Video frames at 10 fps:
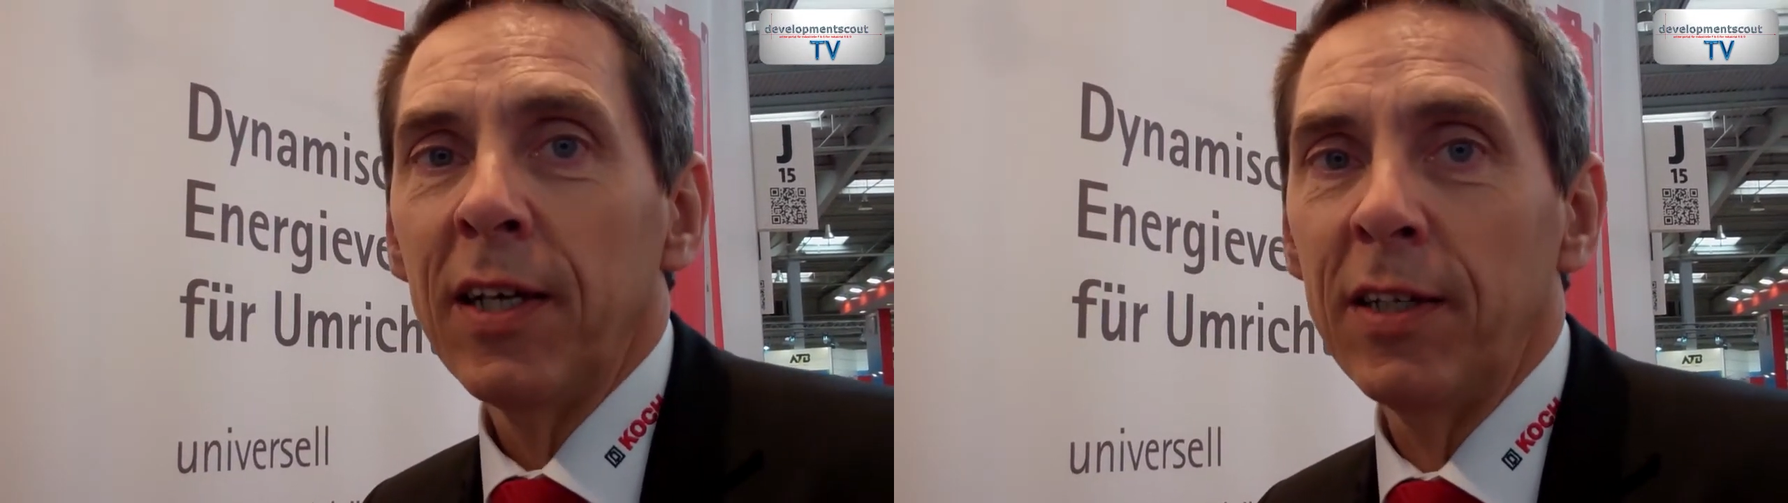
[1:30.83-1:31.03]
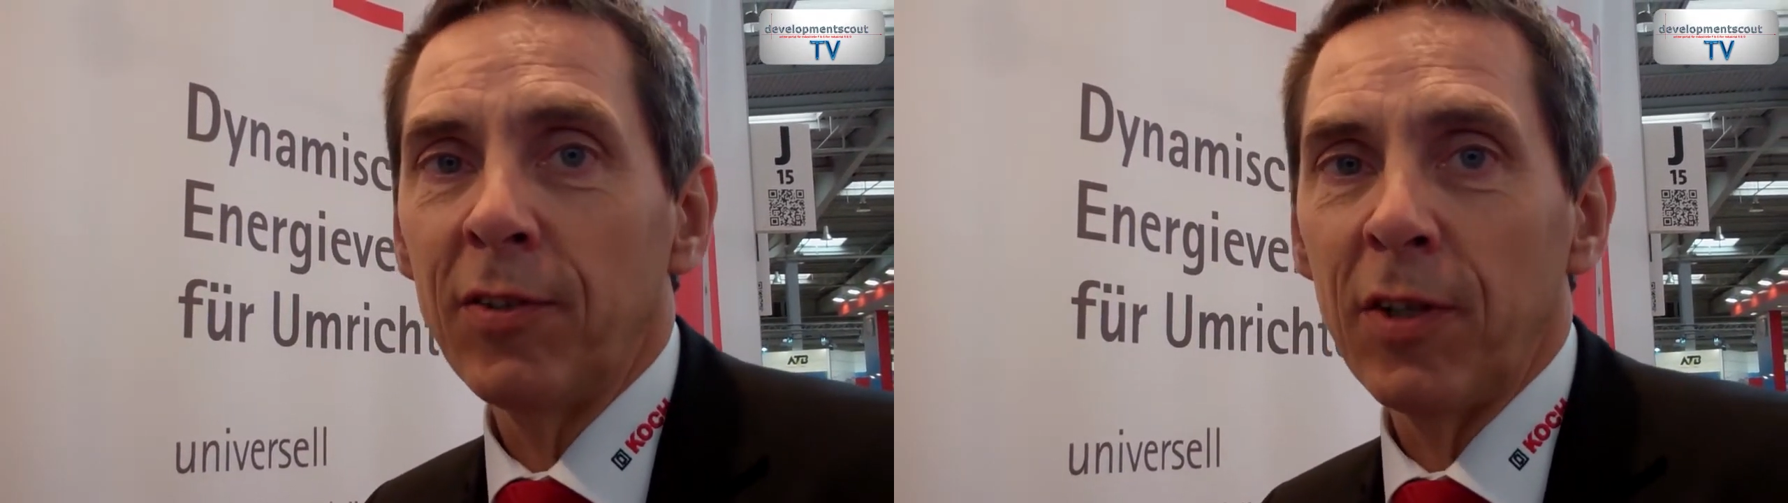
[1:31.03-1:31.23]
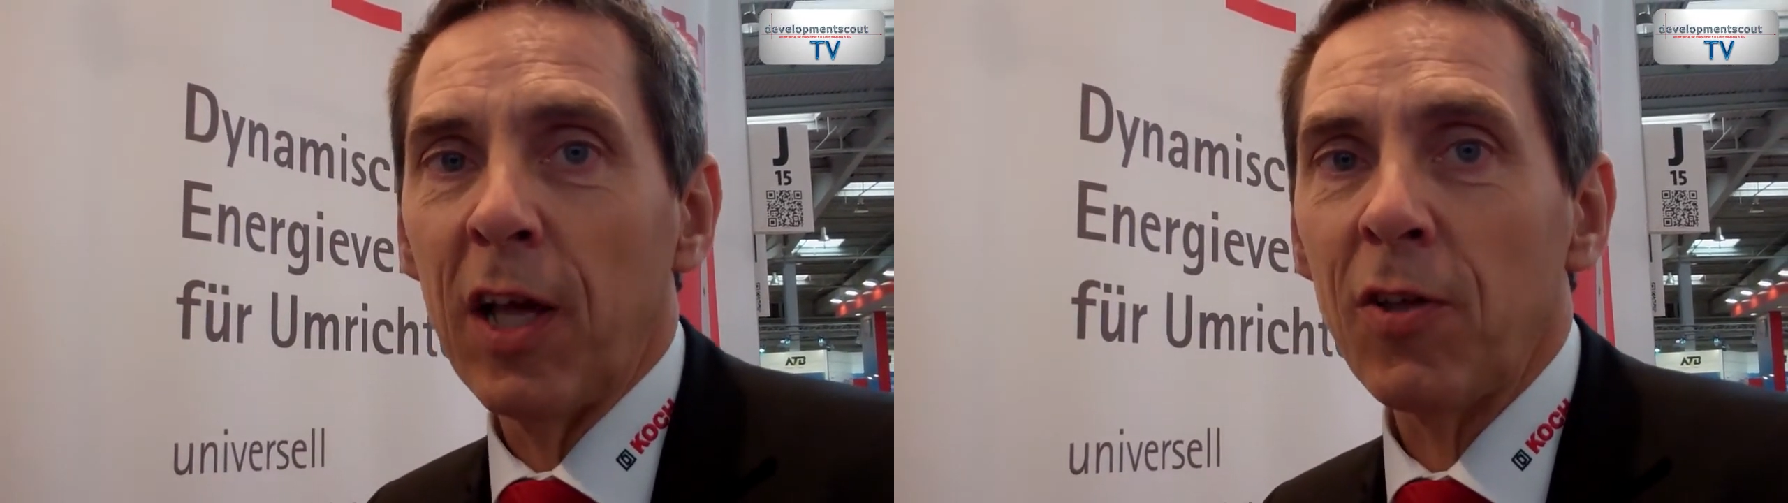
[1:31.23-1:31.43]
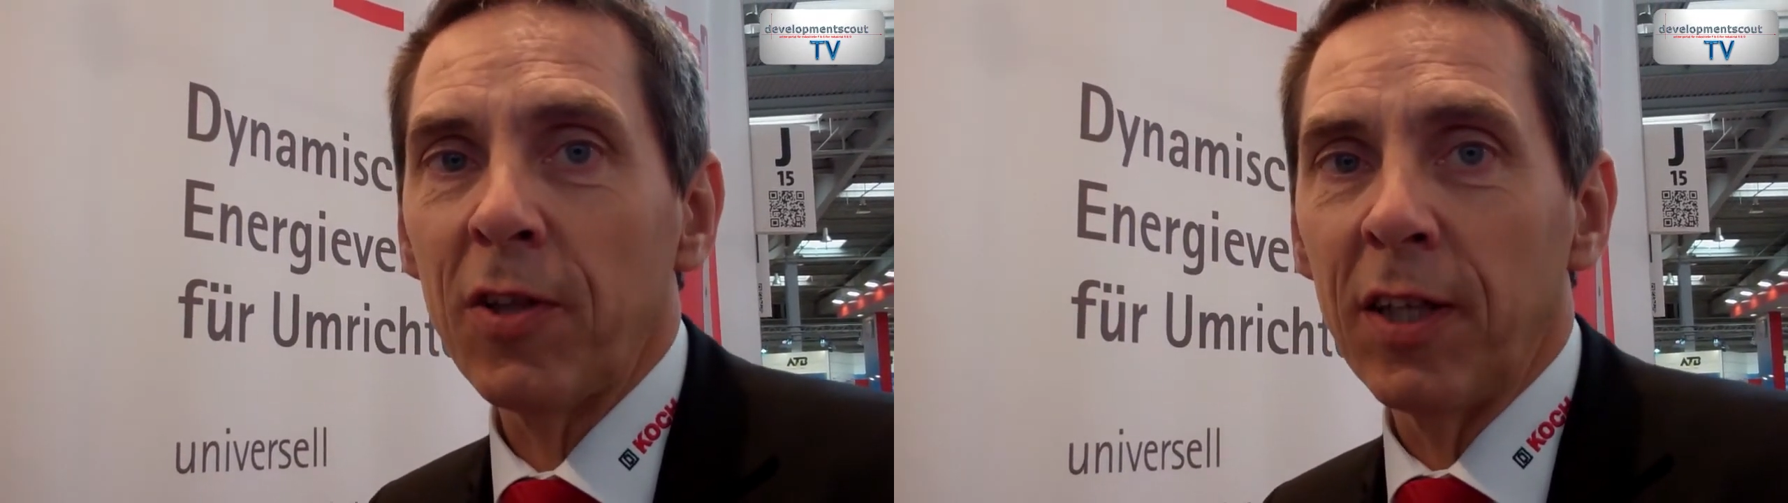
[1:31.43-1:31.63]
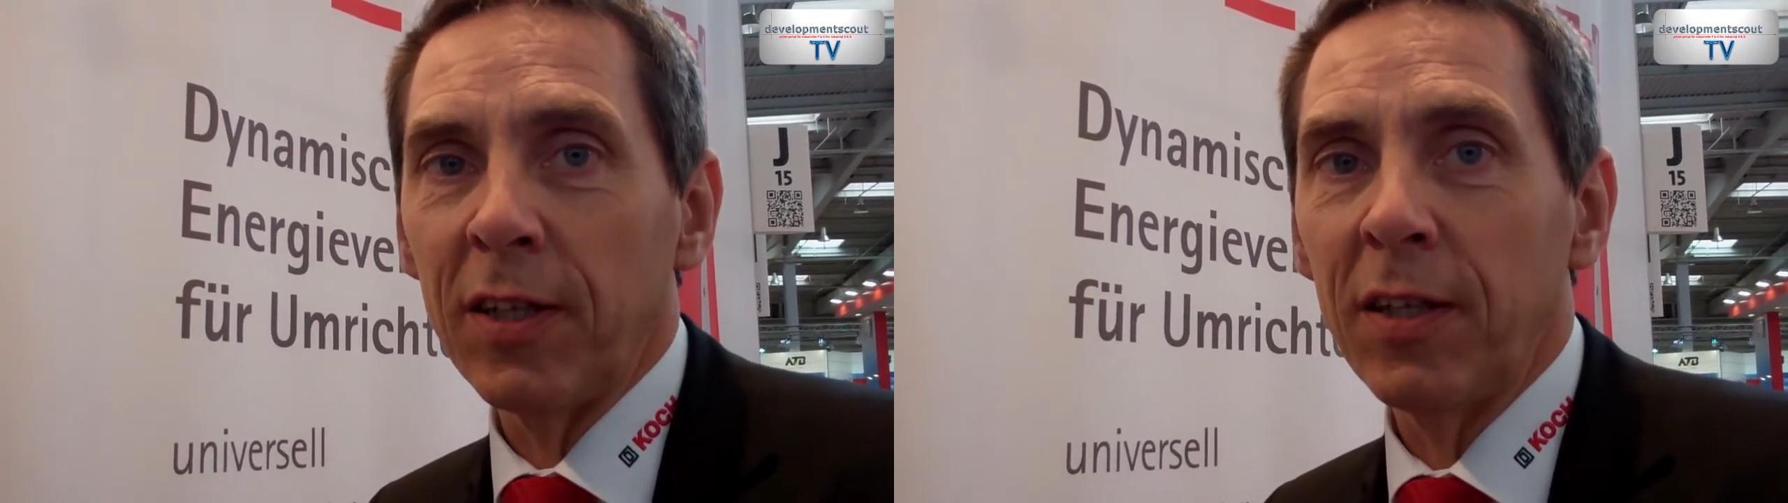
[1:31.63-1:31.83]

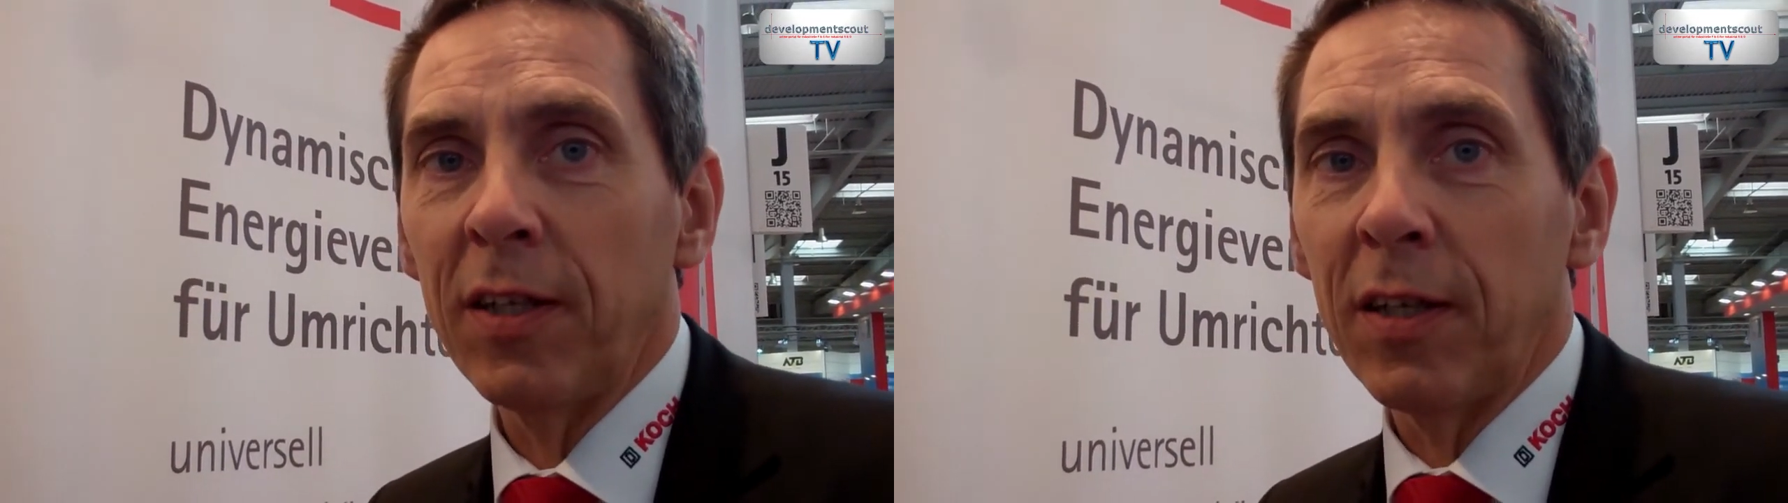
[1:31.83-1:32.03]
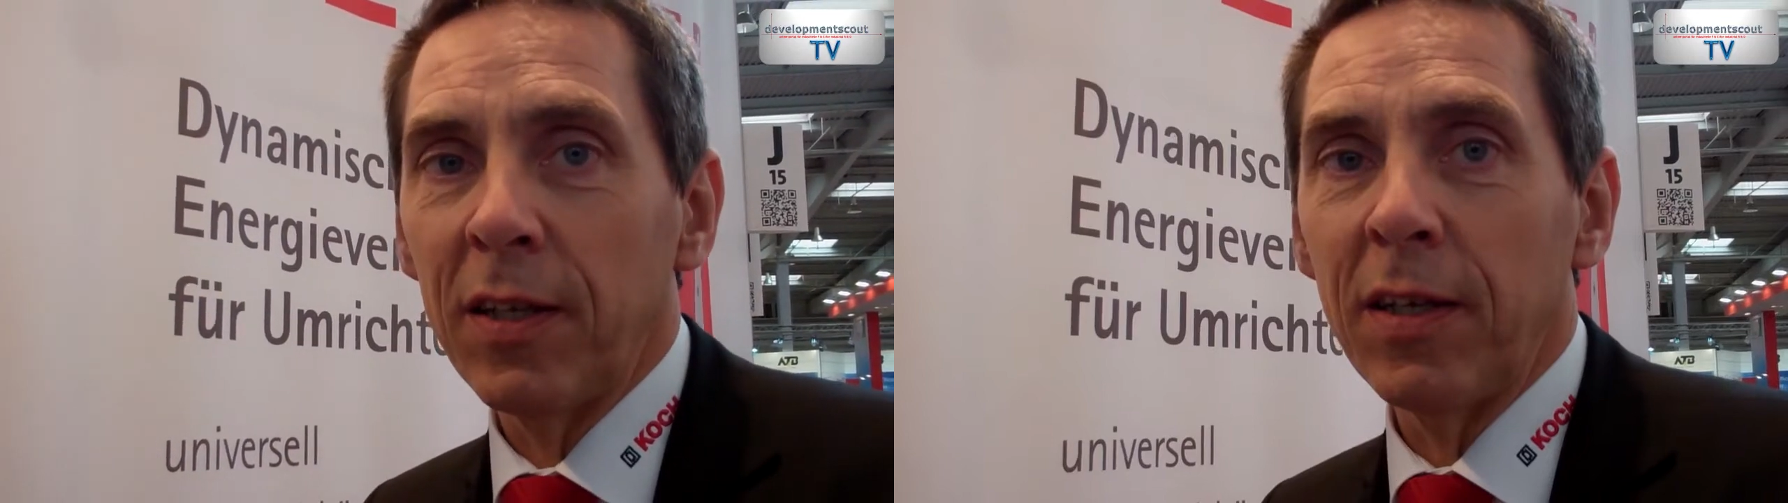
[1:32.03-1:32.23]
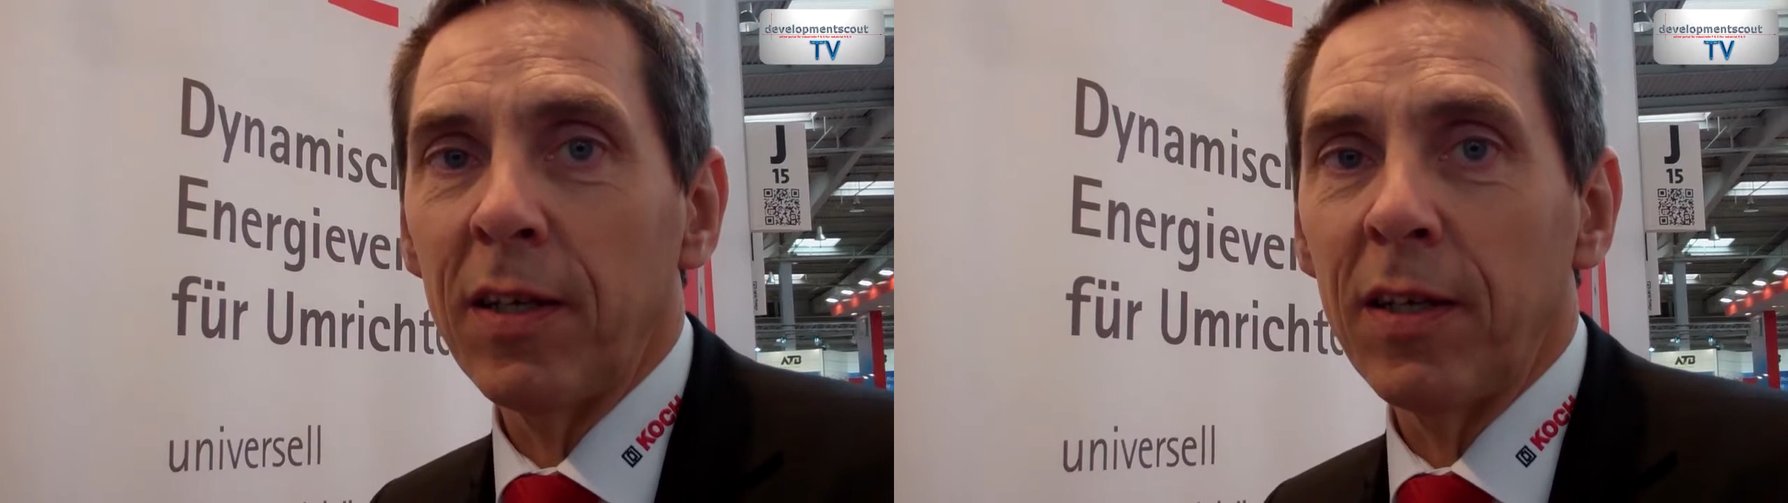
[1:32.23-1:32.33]
international